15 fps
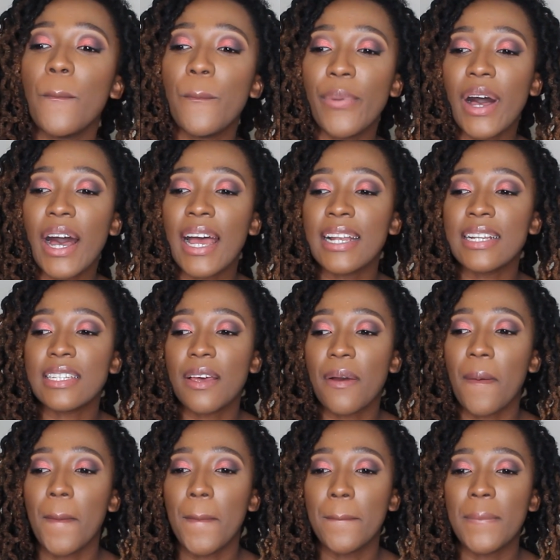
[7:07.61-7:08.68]
but
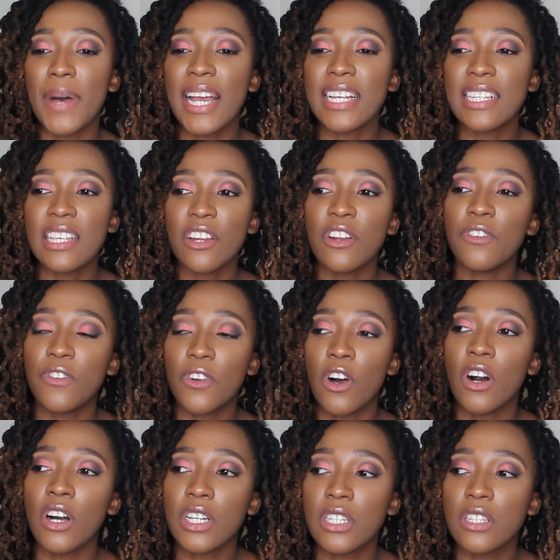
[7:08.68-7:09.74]
my set of
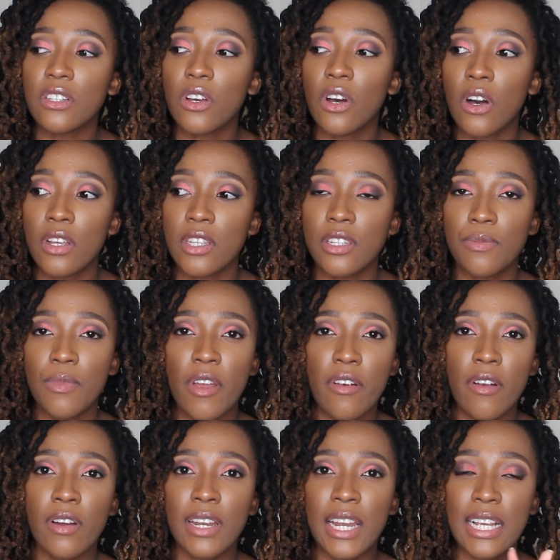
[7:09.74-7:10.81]
locks cost me
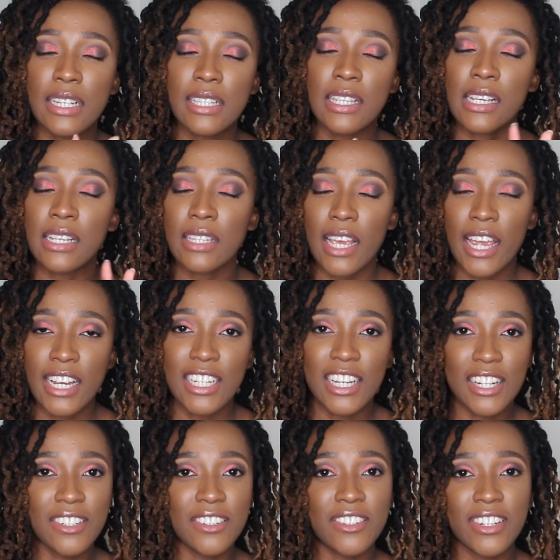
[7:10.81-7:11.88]
around like
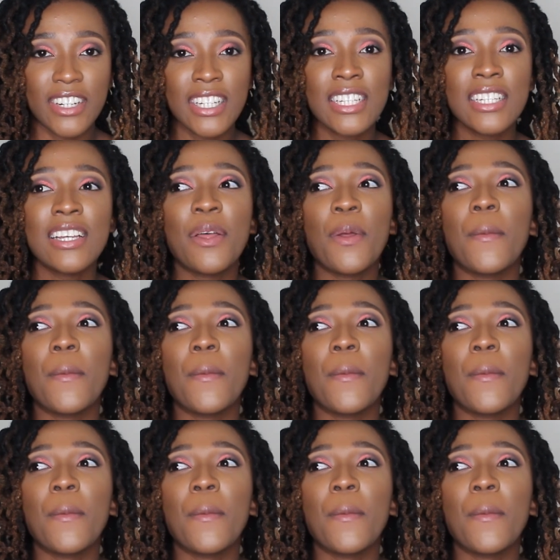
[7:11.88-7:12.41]
$600-800,